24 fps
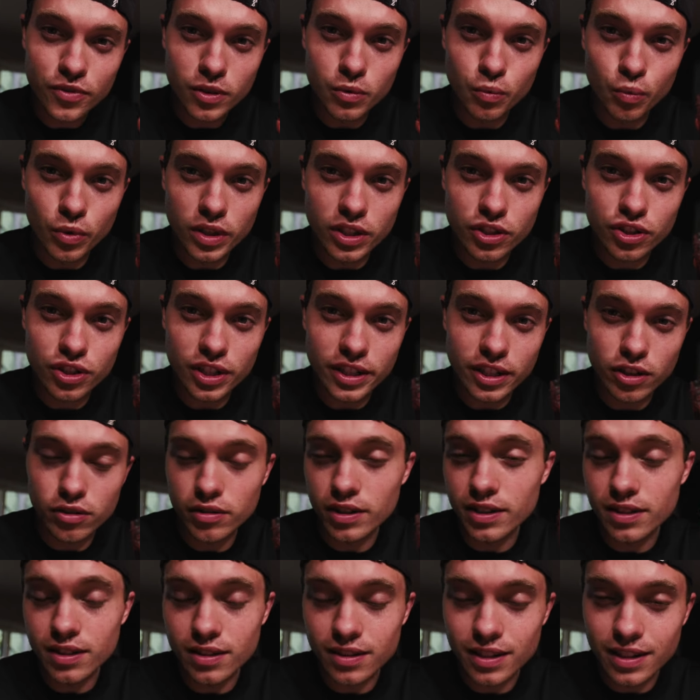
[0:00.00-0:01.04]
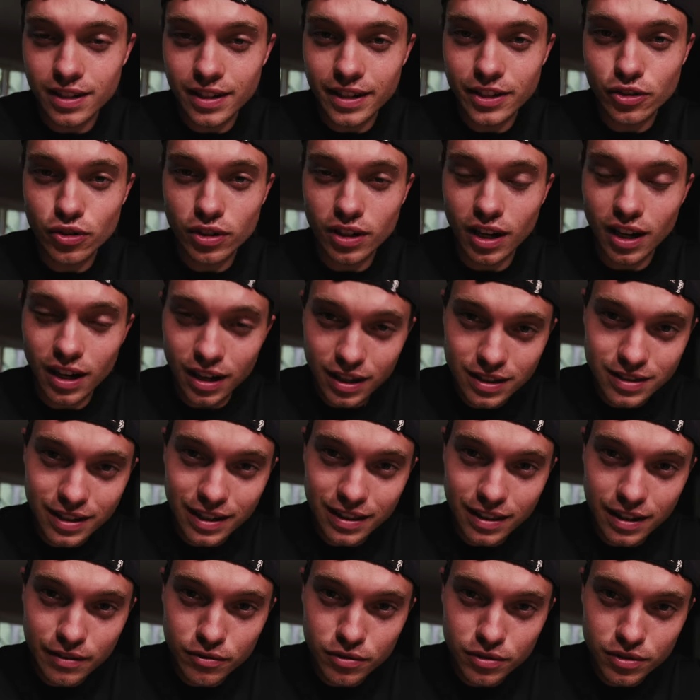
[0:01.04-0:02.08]
which increases the nitric
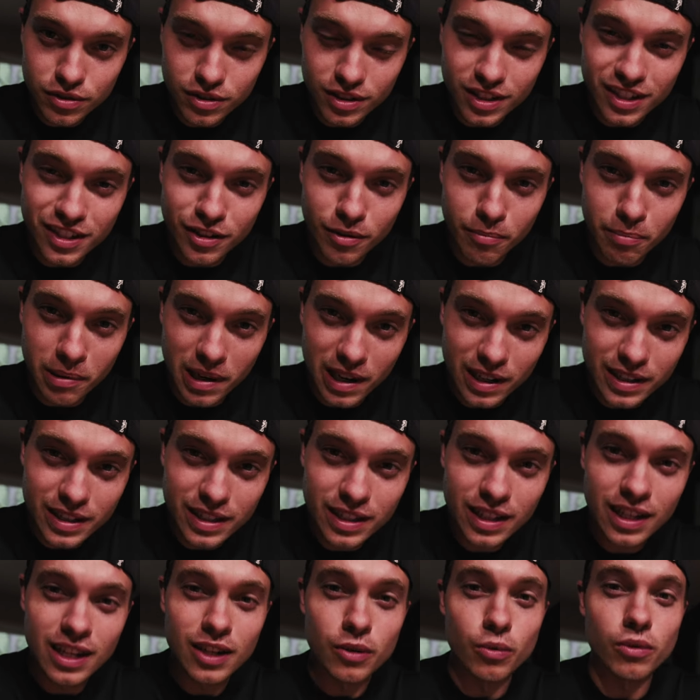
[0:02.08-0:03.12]
oxide levels in your body,